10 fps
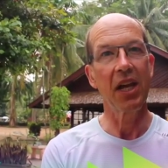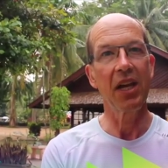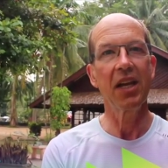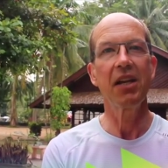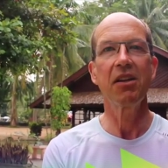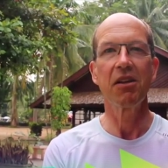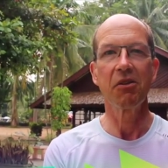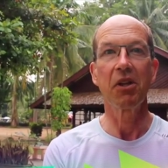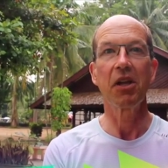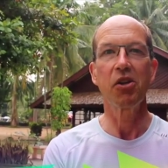day
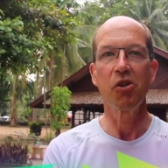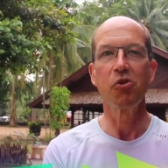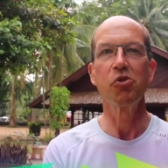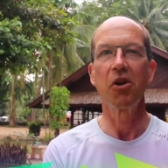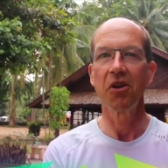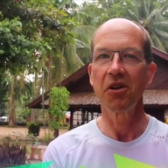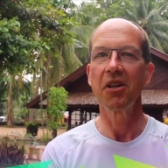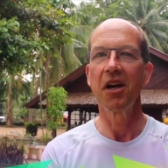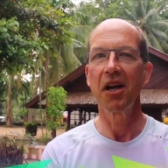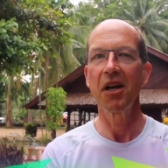of that huge long
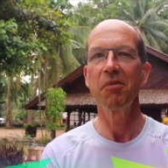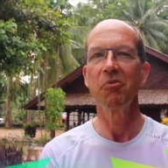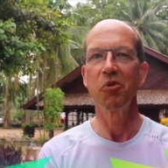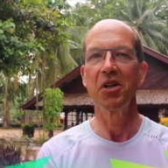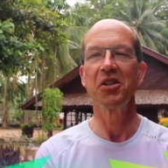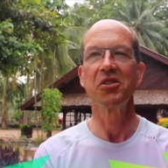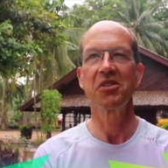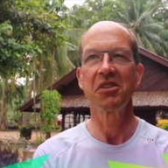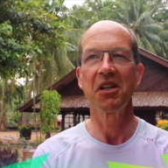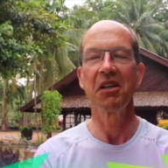climb
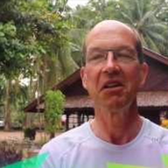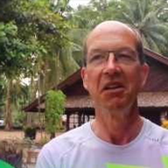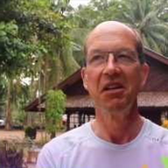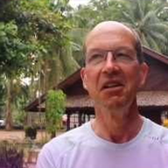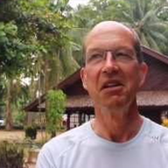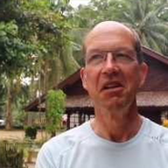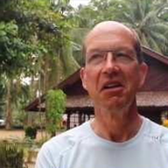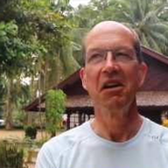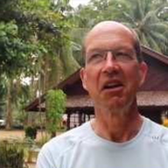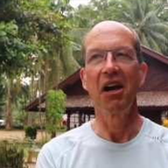was uh,
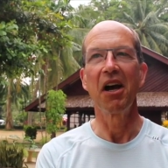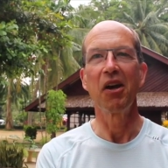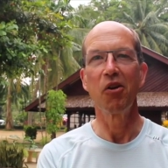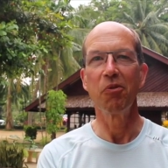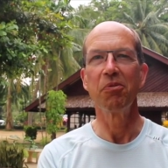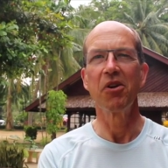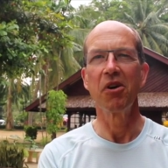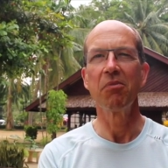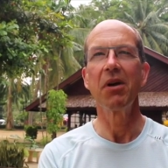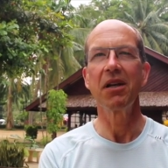an eye
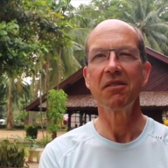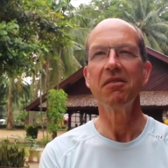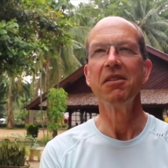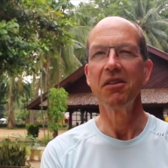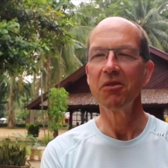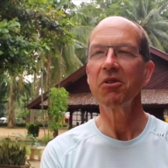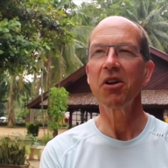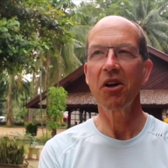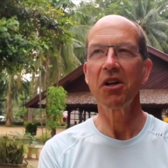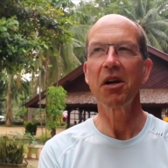opener, but
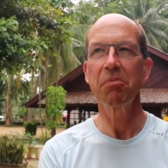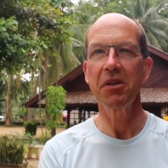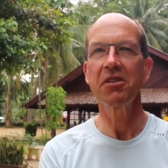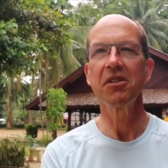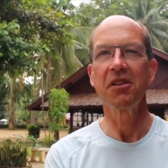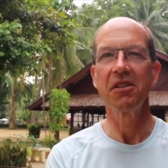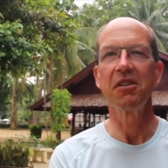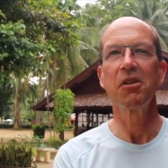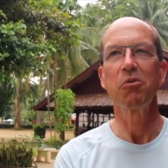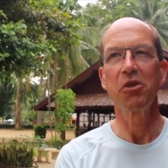I got up it
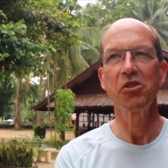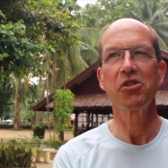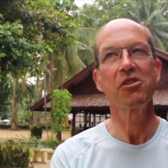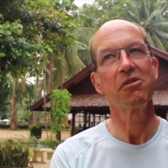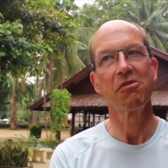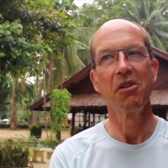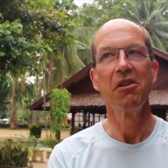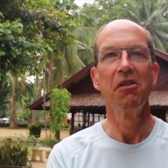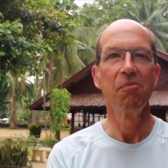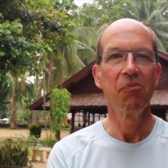and it was
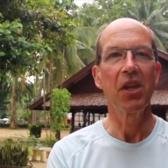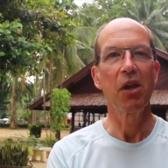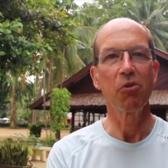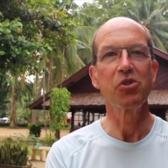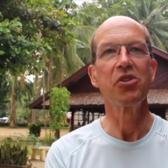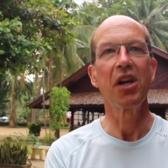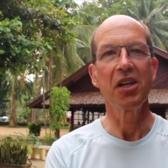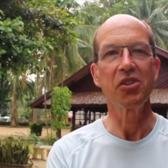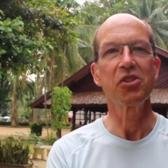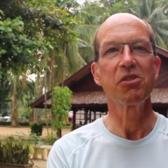it was
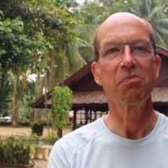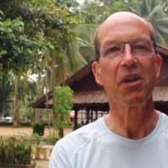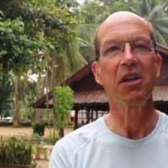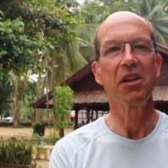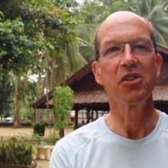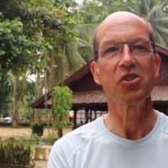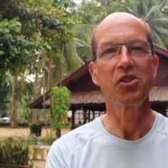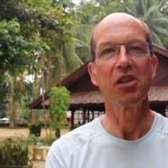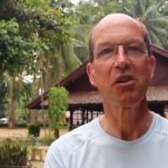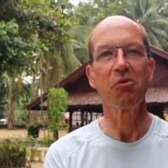nice
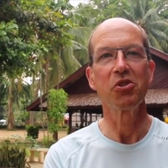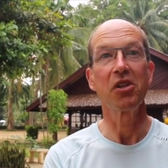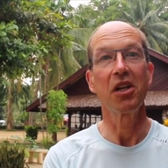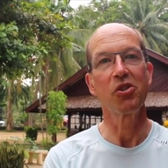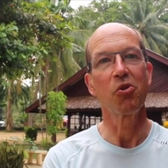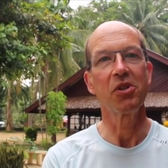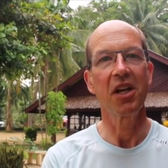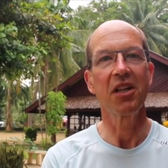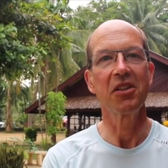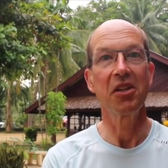because there was a nice
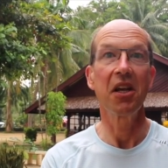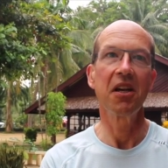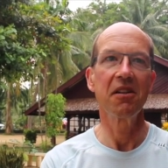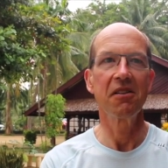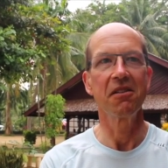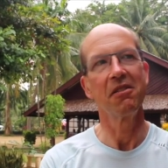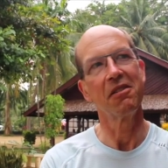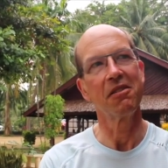hotel at the end and